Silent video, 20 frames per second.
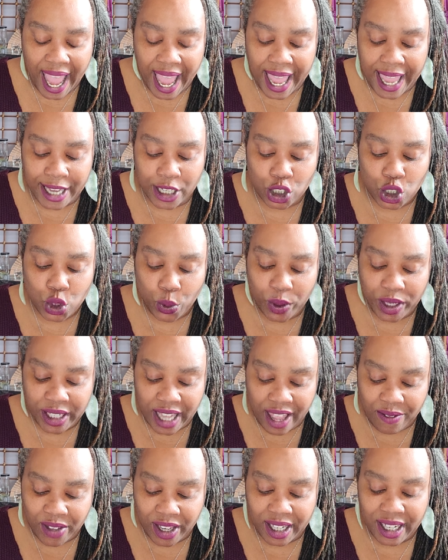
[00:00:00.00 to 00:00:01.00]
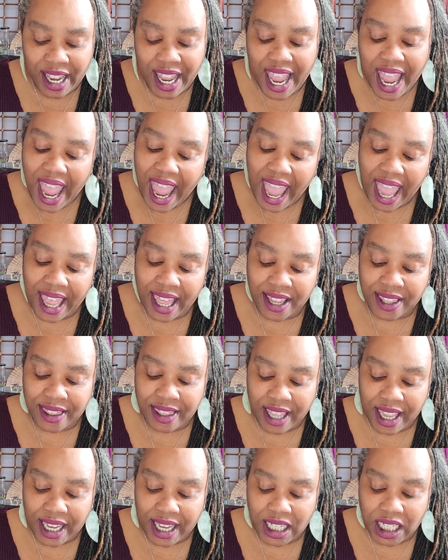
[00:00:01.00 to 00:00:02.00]
and 211, and
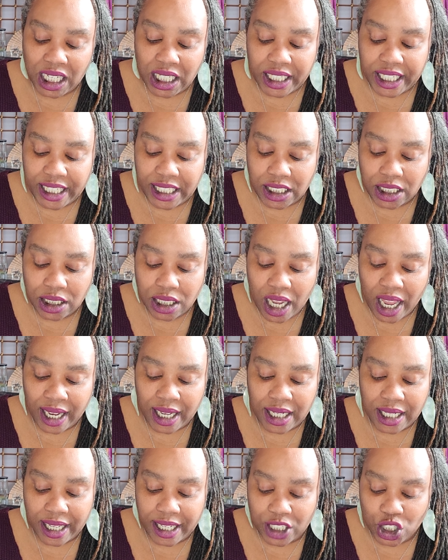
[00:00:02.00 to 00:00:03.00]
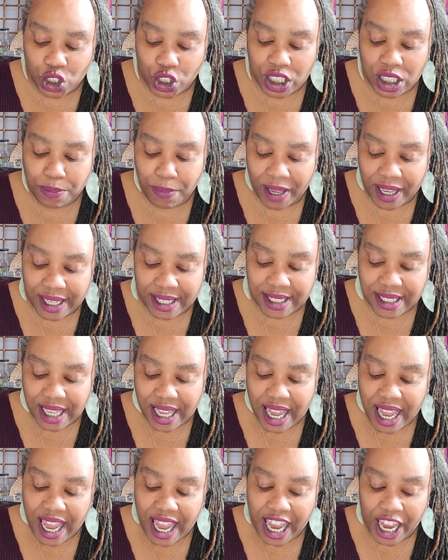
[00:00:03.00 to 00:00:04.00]
then clean and cleanse your space
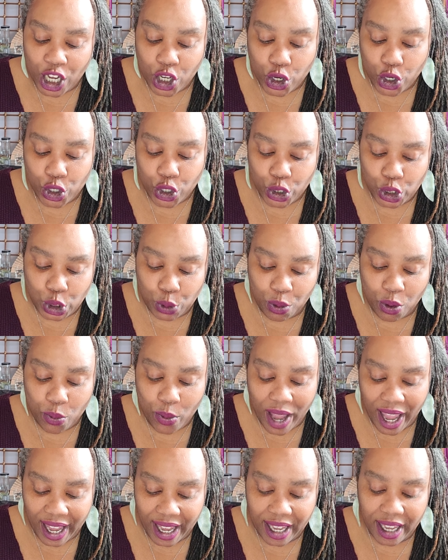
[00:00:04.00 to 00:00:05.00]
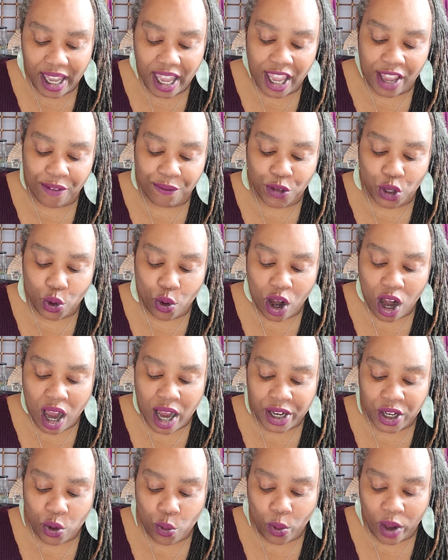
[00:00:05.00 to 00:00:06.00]
in your usual way. If you are
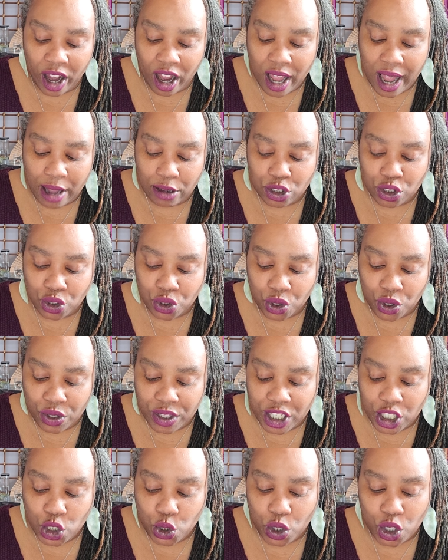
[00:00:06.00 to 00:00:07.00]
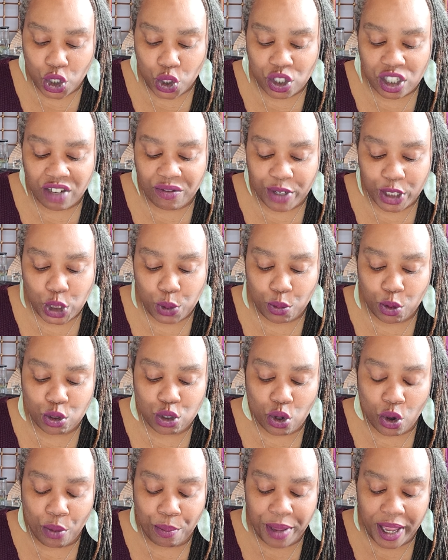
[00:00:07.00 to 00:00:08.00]
unaware how to do this, you can use the
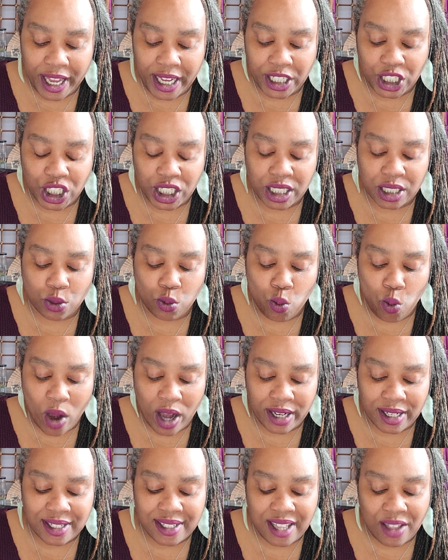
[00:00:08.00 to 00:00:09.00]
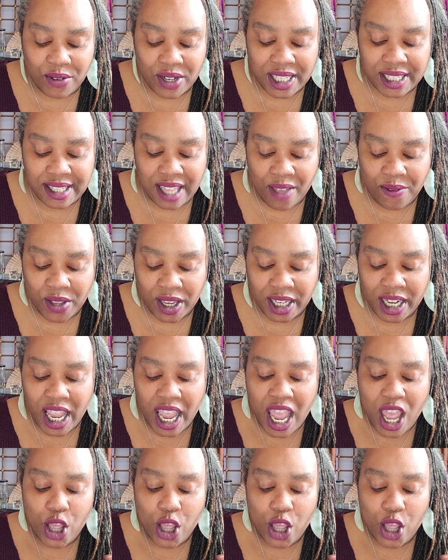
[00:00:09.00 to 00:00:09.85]
rituals on pages 177